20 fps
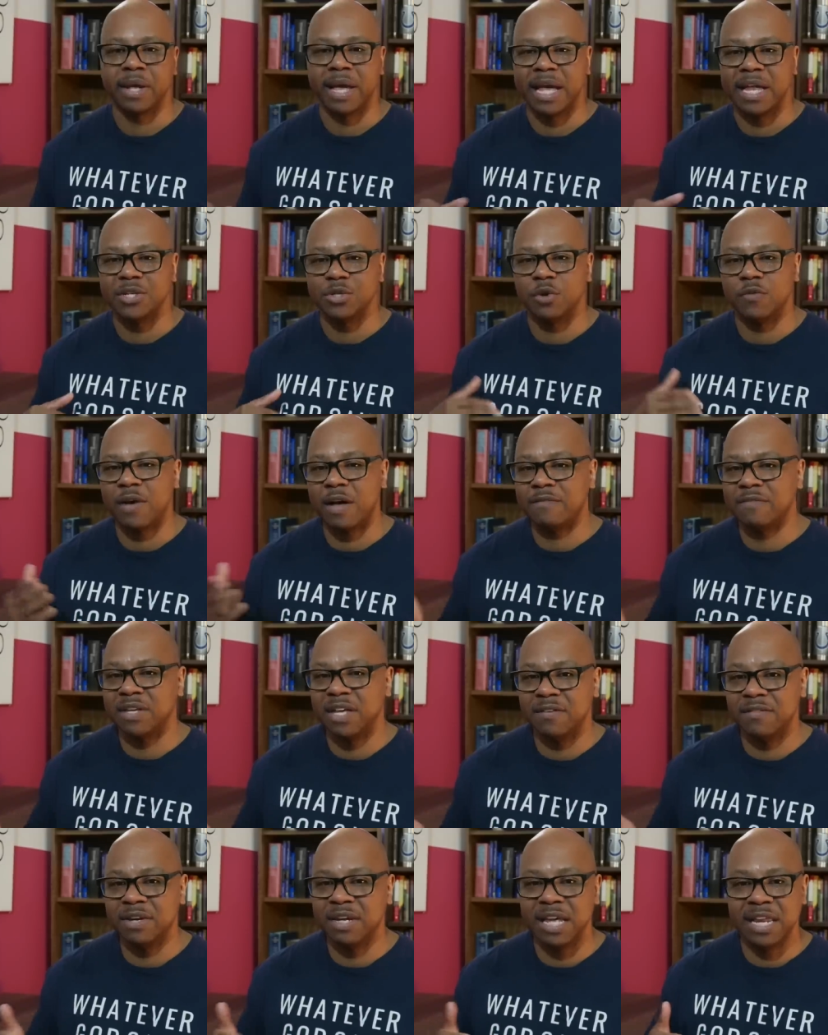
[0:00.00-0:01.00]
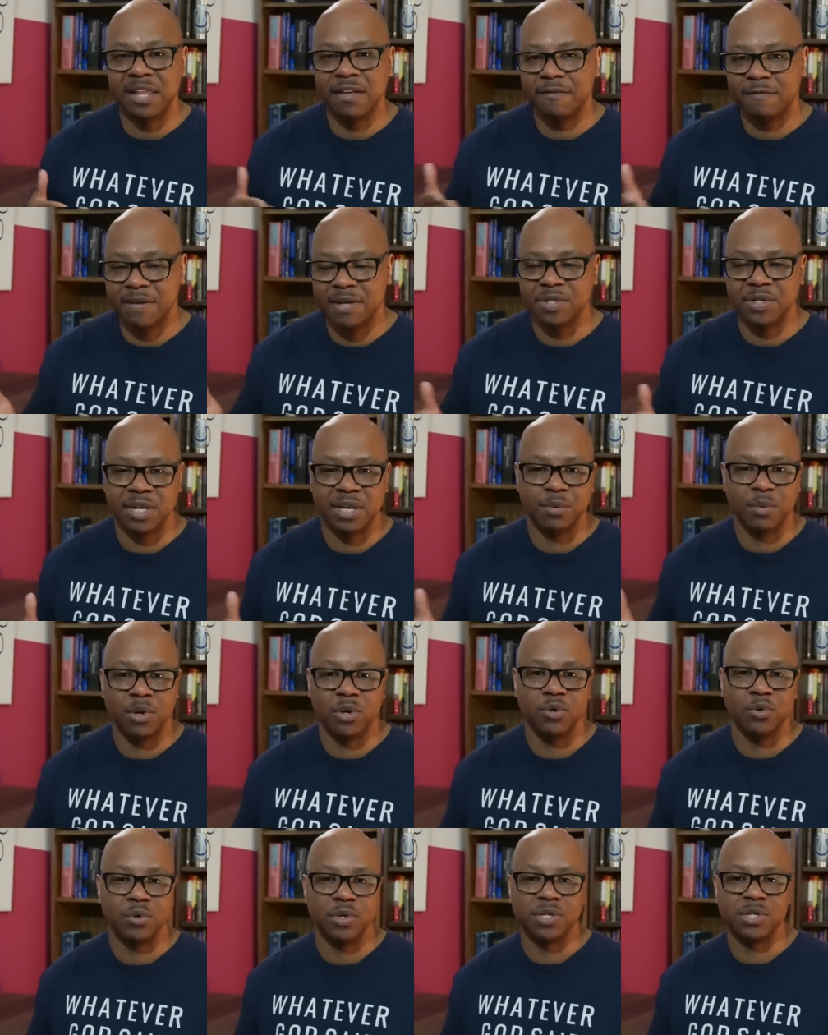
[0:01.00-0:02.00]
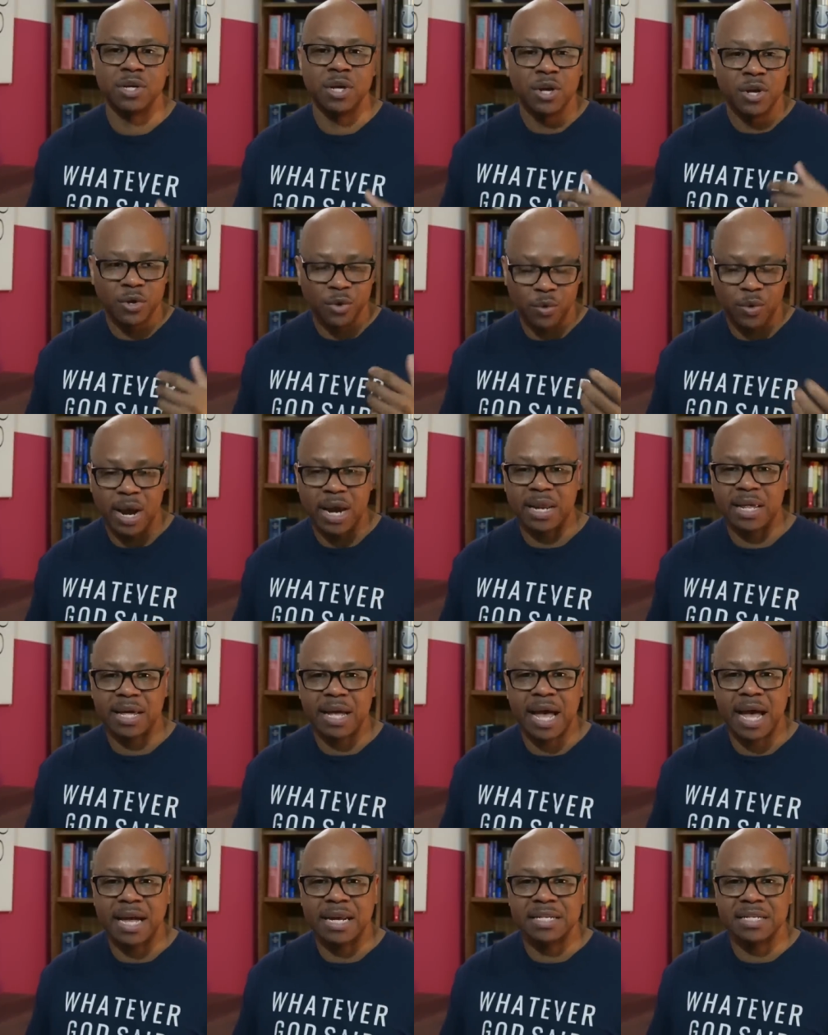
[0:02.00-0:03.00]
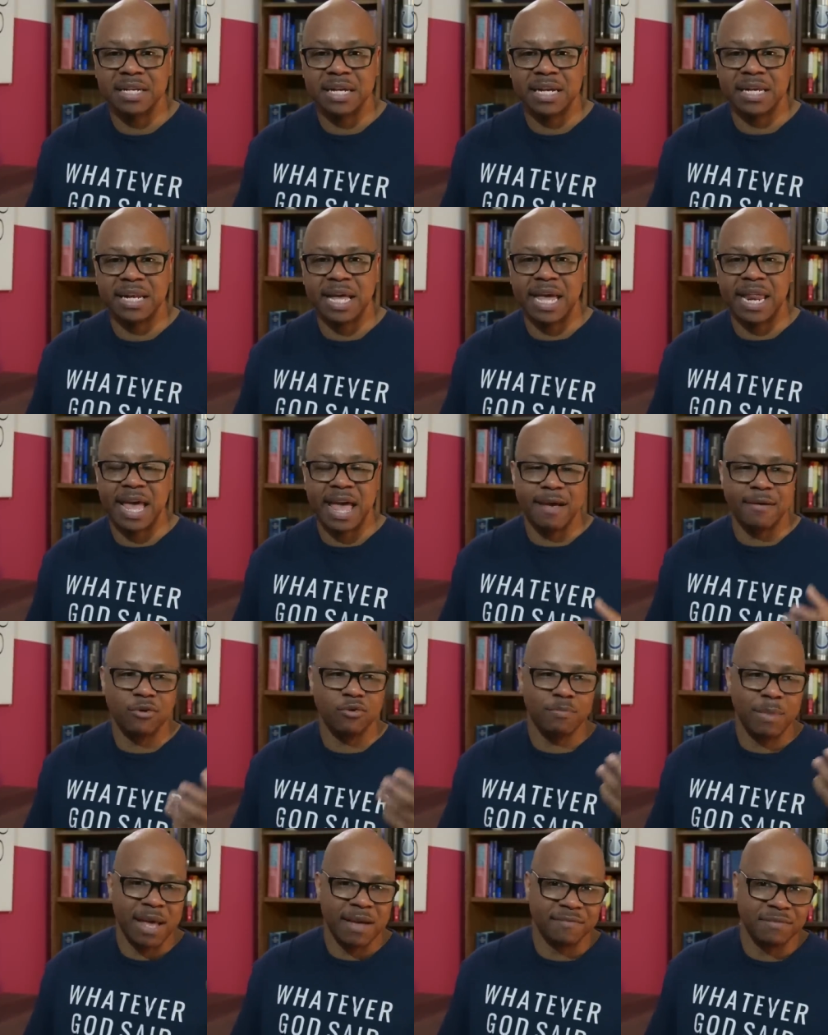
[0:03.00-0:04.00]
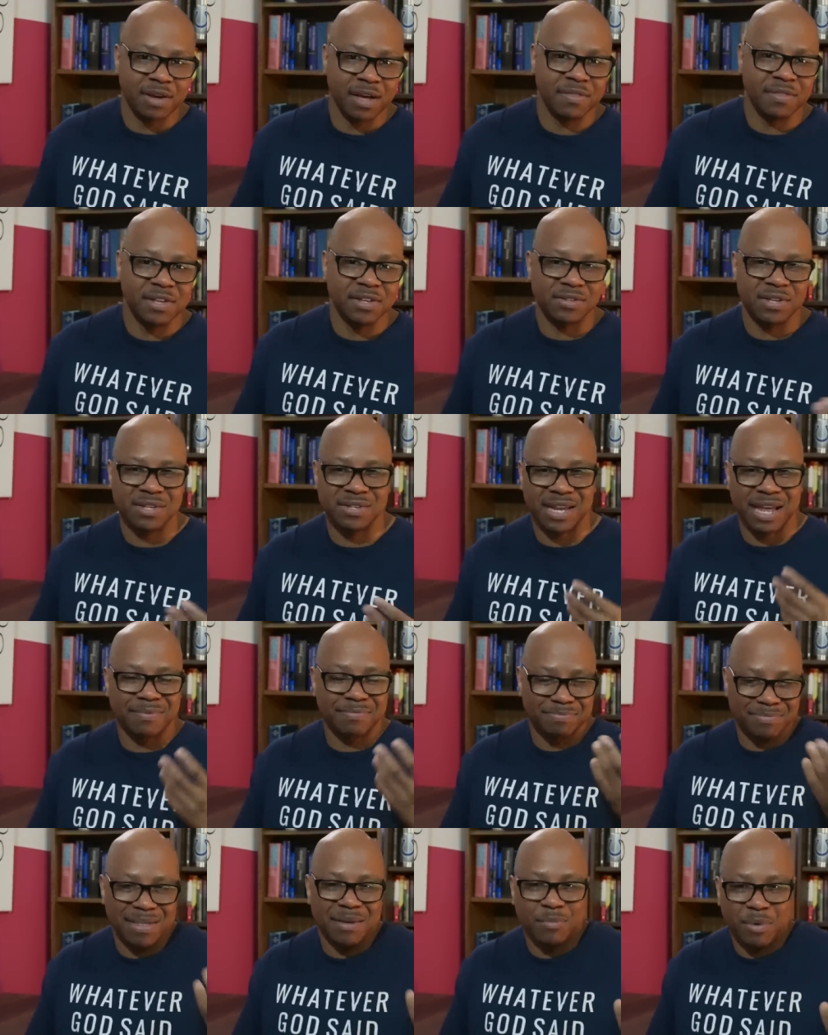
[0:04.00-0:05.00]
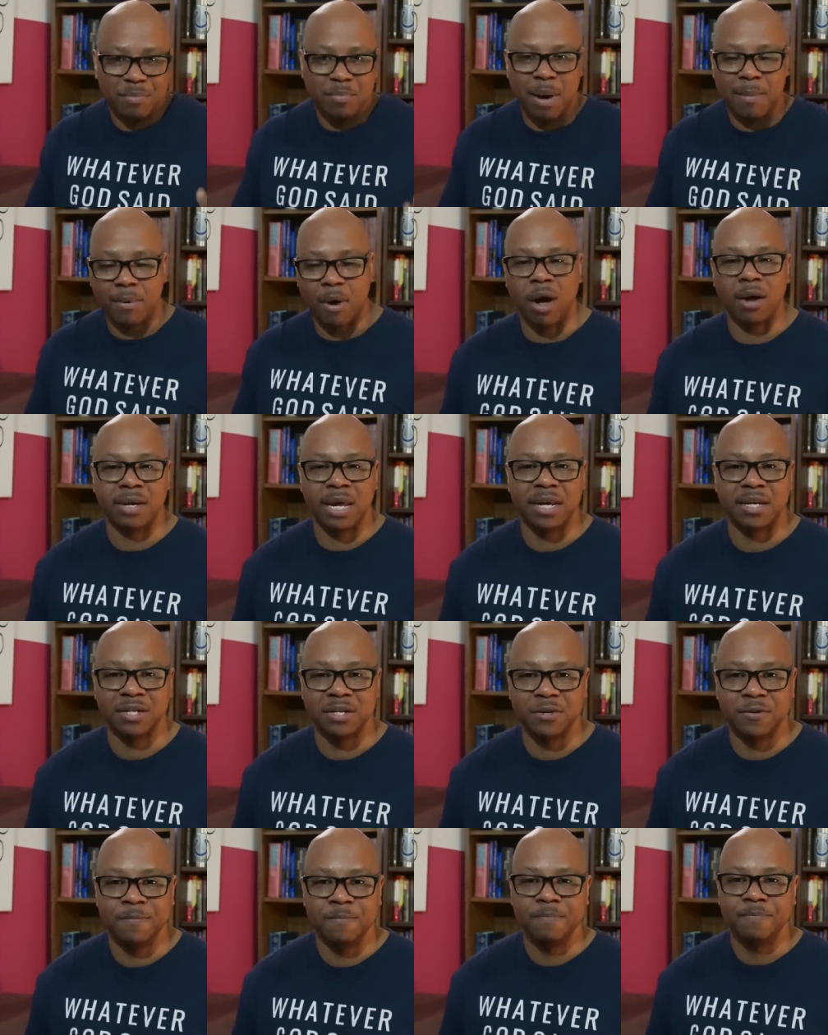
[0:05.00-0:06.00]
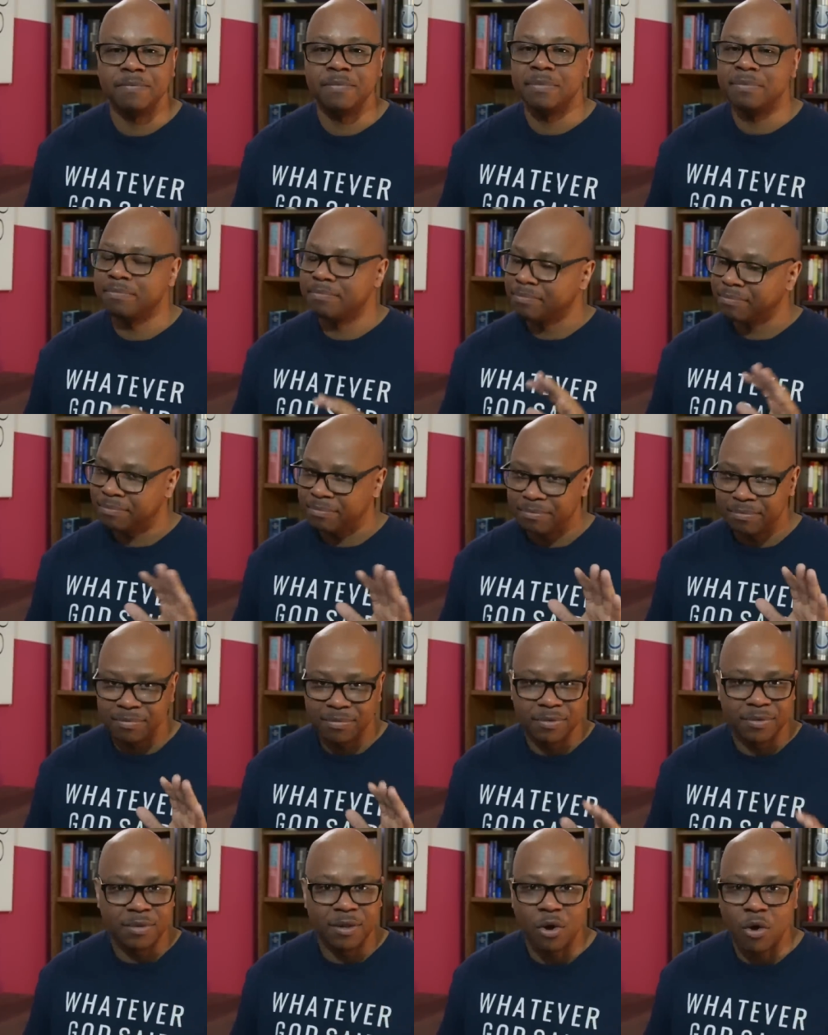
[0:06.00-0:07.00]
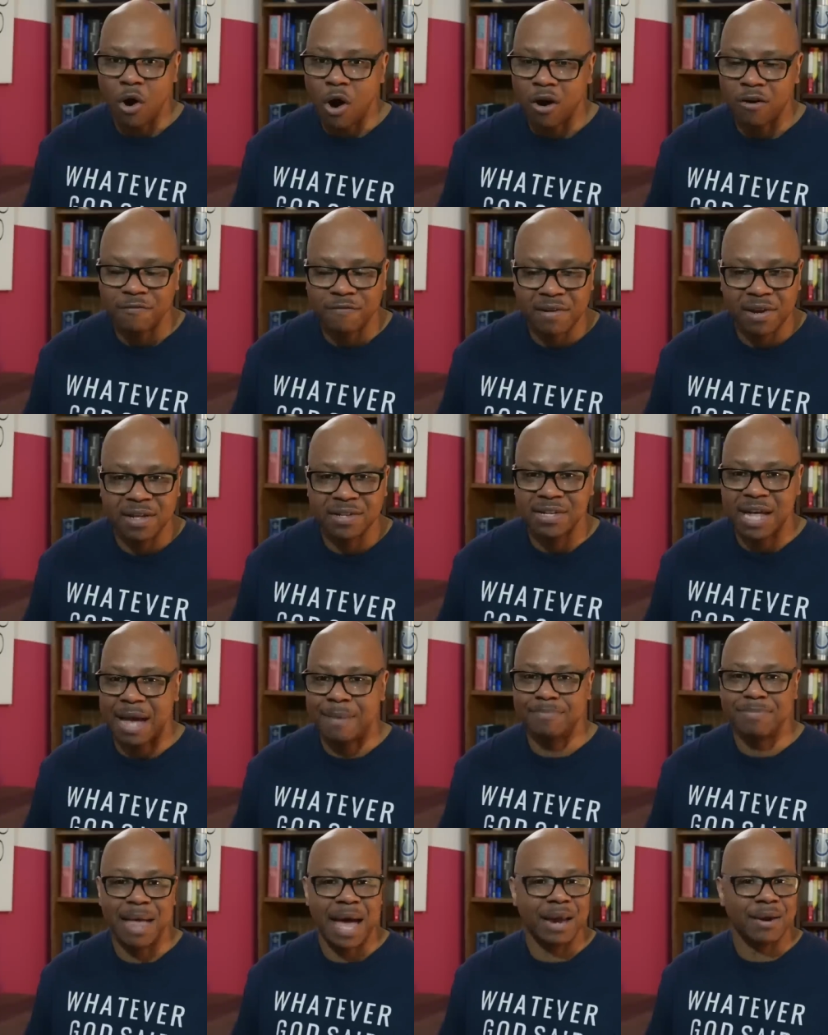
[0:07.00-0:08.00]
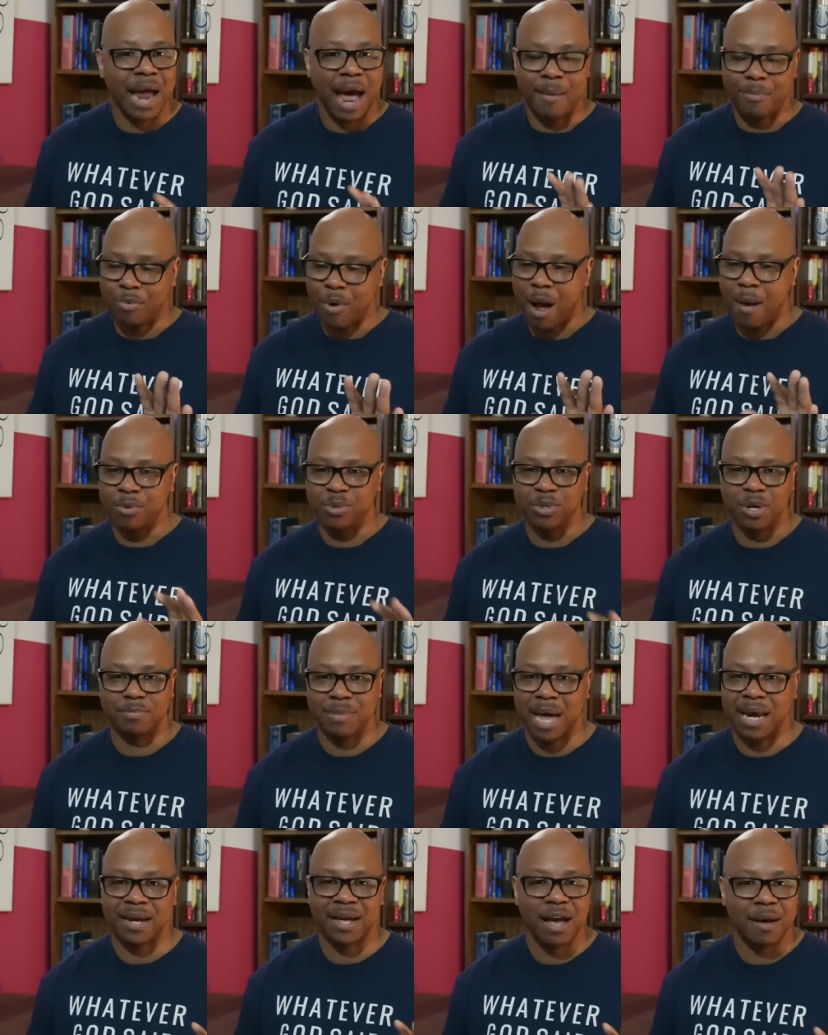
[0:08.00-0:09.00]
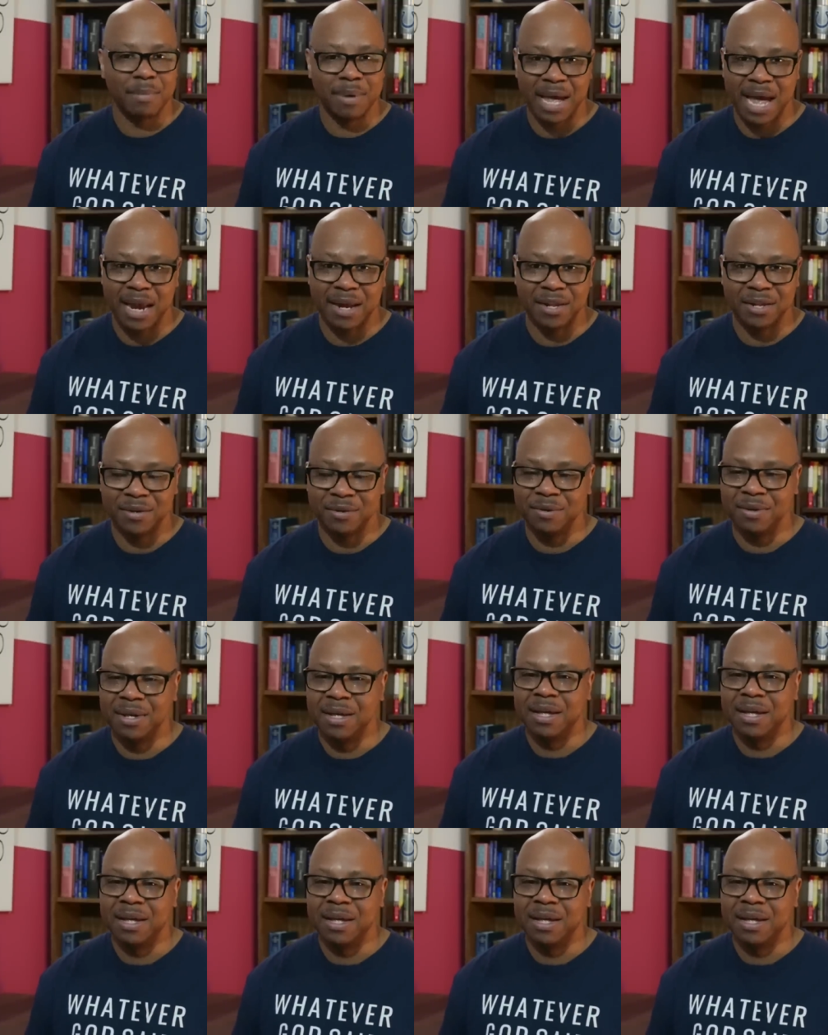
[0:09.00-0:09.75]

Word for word: And so, if I've given any offense to anyone who is creating content and ha- who may have done these things I think we probably ought not do, no hard feelings. I'm not. I promise you, I'm not coming at you.